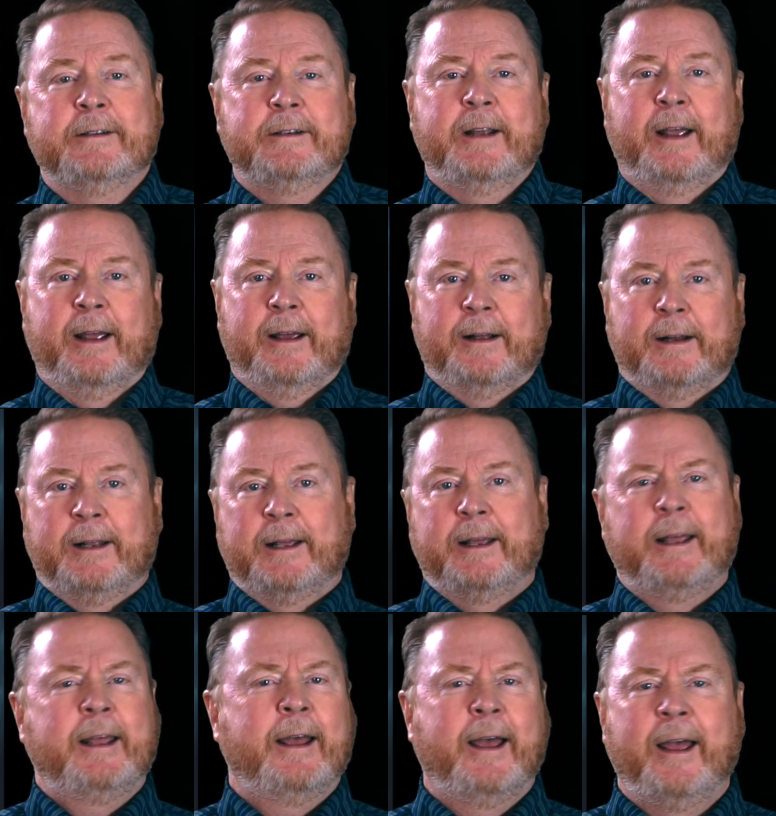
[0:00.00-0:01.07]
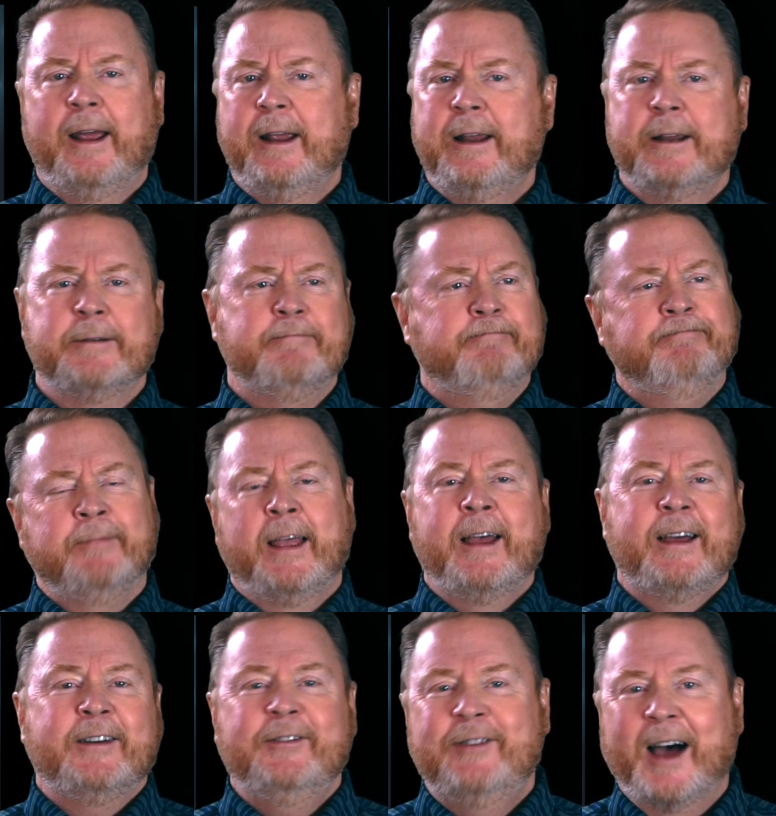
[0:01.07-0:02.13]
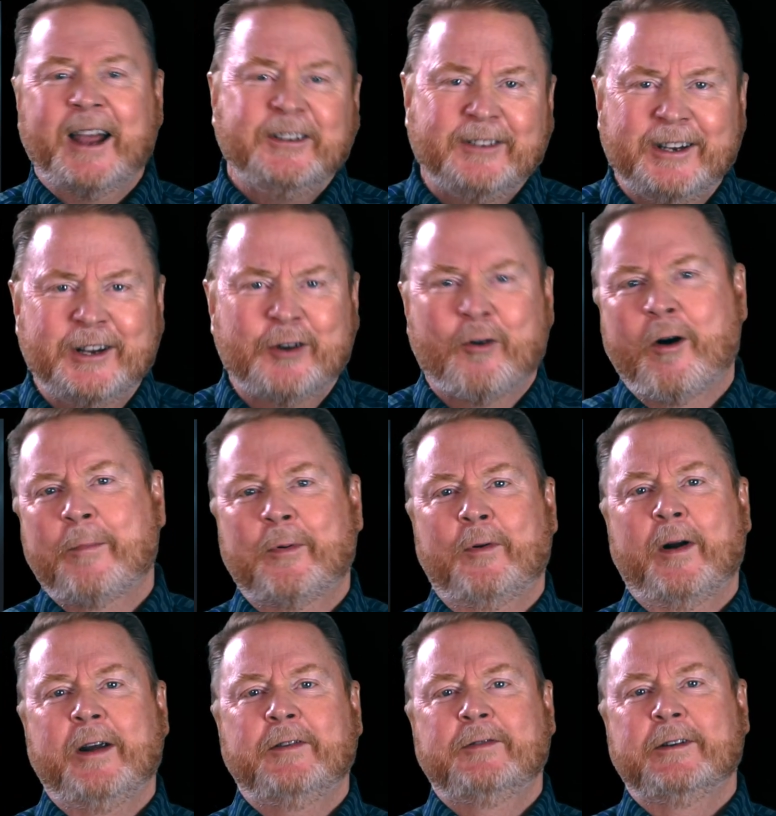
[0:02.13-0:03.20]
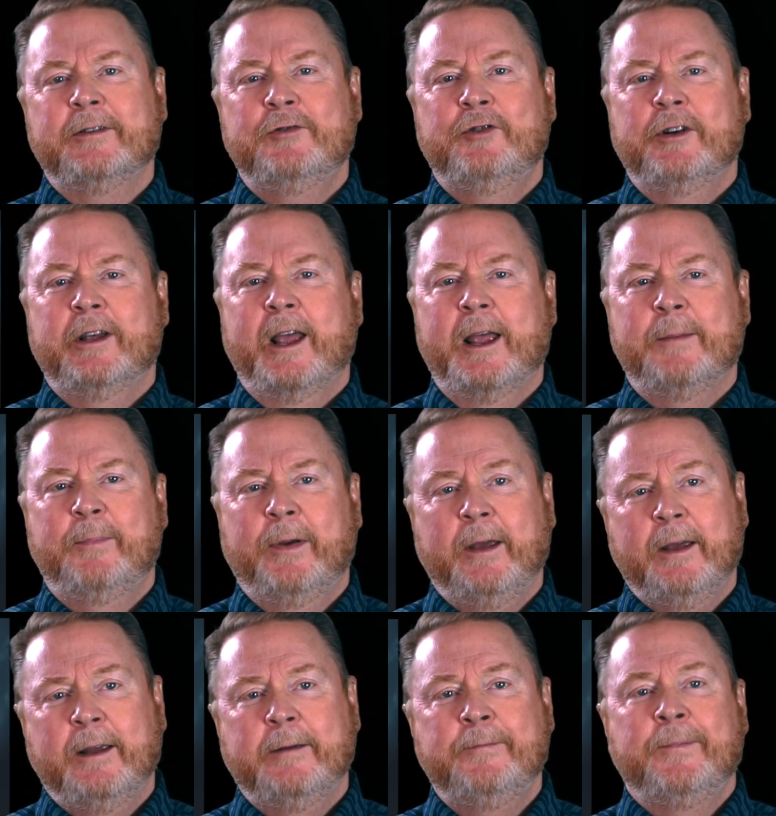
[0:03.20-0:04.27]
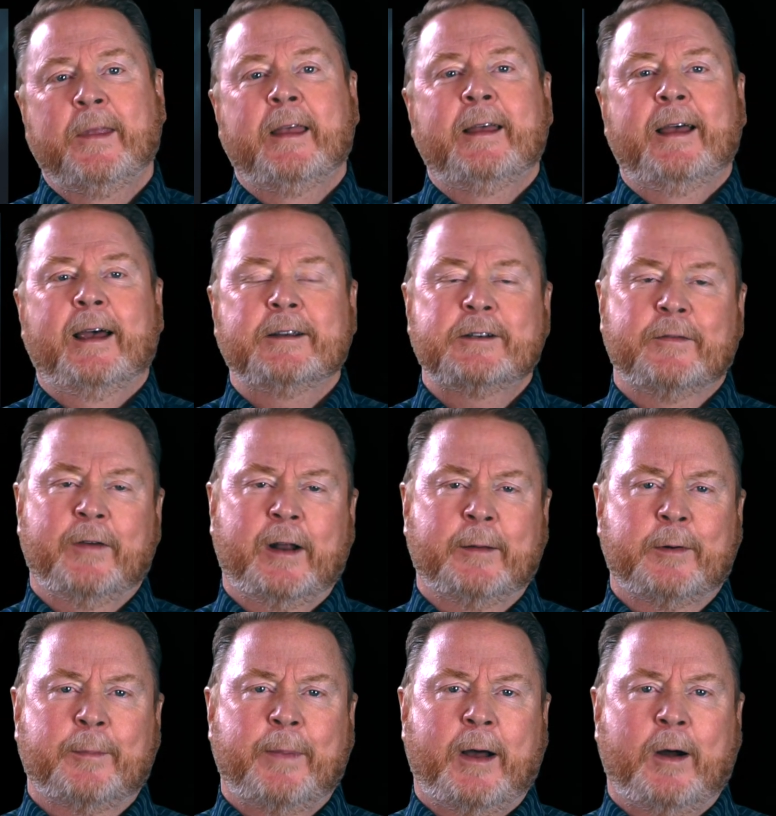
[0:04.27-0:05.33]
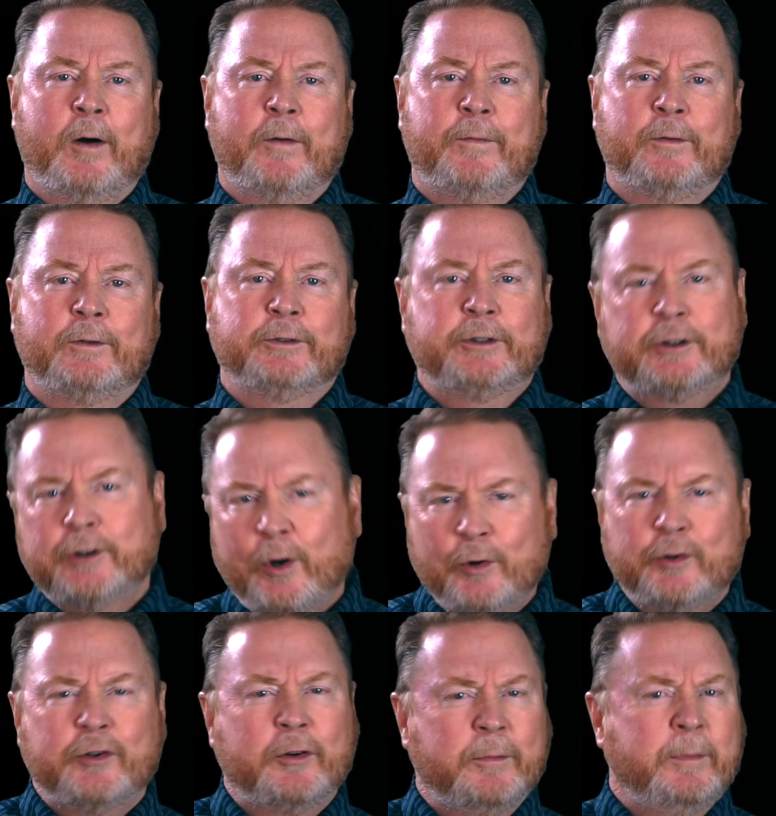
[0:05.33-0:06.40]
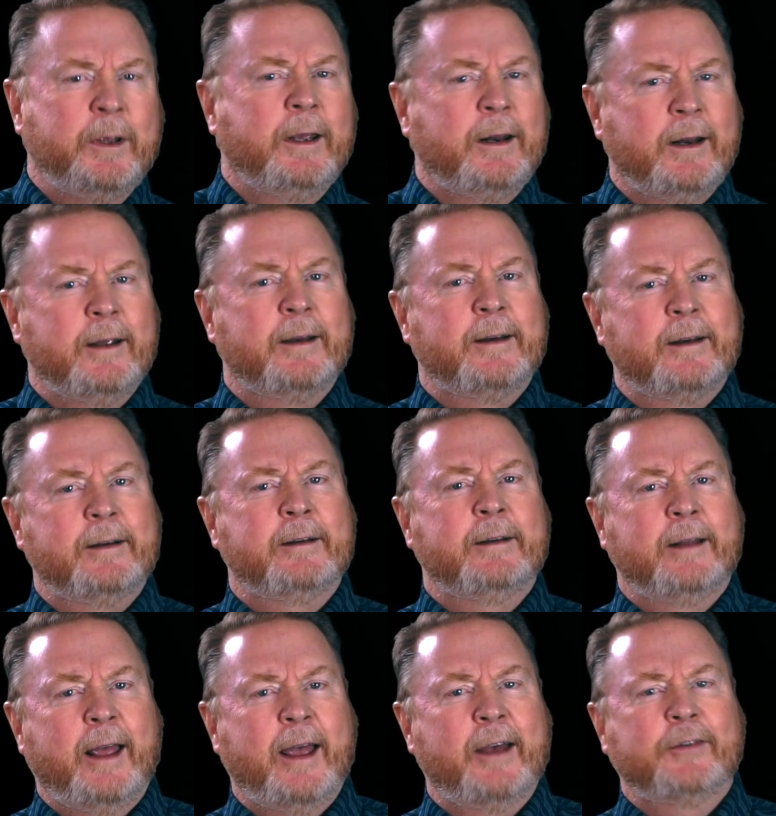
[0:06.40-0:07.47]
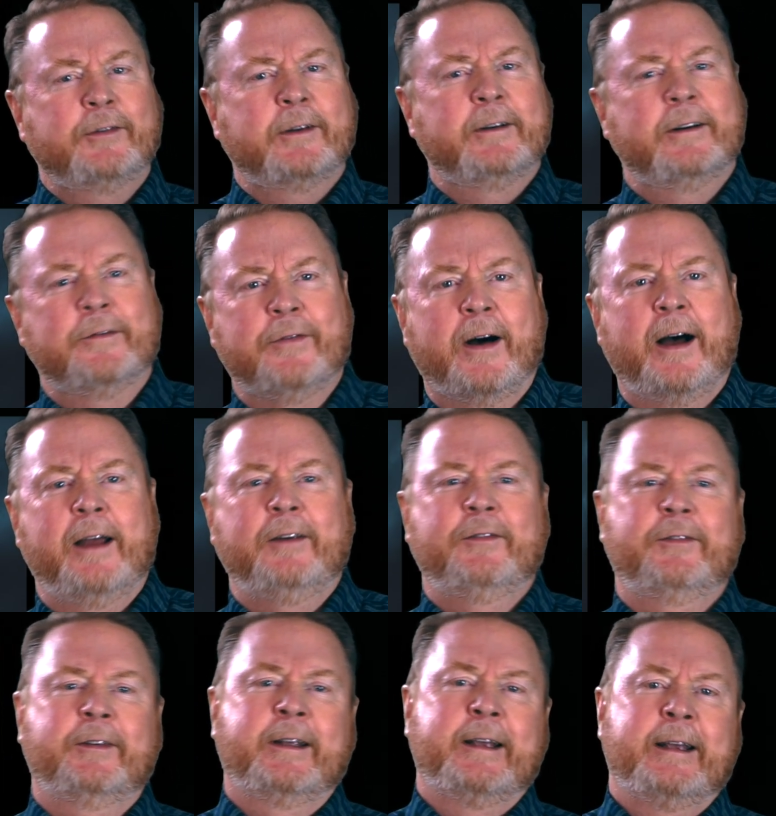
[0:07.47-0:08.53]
Tale, a dicey corporation, GKP, has developed a powerful social media-esque device